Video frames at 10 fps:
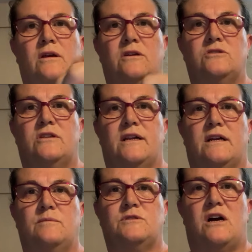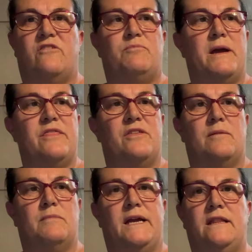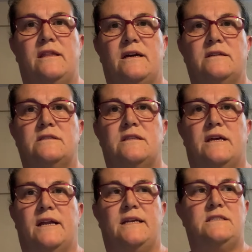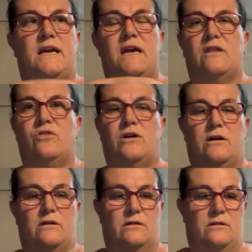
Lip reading: so that it comes off my thumb like this. Then I take the,